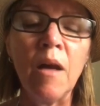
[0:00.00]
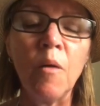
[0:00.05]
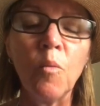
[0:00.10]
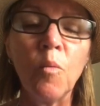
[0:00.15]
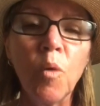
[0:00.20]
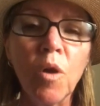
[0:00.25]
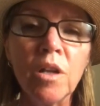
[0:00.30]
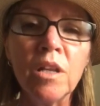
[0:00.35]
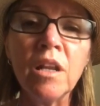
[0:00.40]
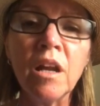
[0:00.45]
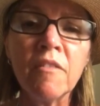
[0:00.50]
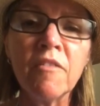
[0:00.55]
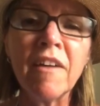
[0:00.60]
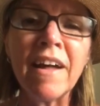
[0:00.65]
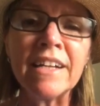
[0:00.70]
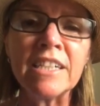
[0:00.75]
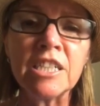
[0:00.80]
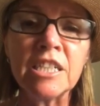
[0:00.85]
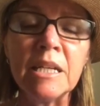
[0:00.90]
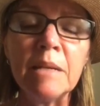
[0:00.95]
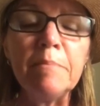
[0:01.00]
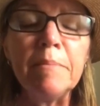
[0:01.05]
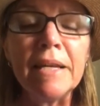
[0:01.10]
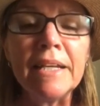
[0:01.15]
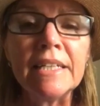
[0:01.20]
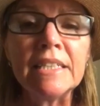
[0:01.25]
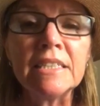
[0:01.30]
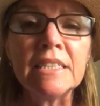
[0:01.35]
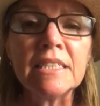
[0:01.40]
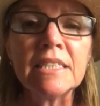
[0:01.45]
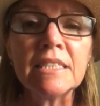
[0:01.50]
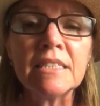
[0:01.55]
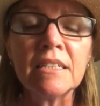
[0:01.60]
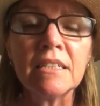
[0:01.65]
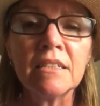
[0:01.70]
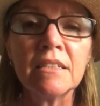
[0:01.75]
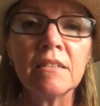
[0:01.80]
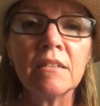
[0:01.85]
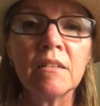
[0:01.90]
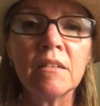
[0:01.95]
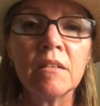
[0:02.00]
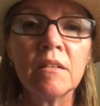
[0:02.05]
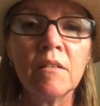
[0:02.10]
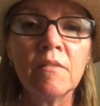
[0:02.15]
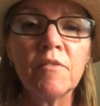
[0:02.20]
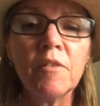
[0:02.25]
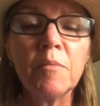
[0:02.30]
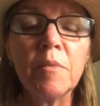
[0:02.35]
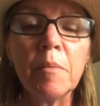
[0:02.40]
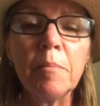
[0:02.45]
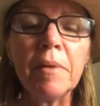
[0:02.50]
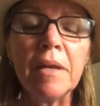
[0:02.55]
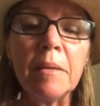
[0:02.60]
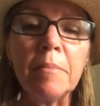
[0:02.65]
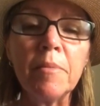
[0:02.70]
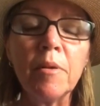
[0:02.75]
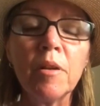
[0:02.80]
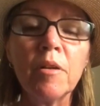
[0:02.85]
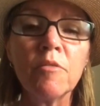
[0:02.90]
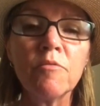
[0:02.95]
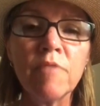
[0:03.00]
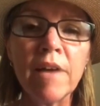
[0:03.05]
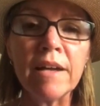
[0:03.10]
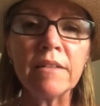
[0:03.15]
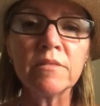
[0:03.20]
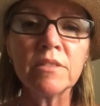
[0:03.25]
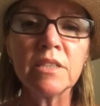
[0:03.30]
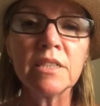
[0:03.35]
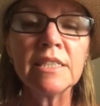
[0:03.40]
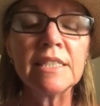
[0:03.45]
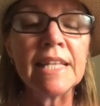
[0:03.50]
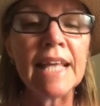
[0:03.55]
what love actually means from the people around us,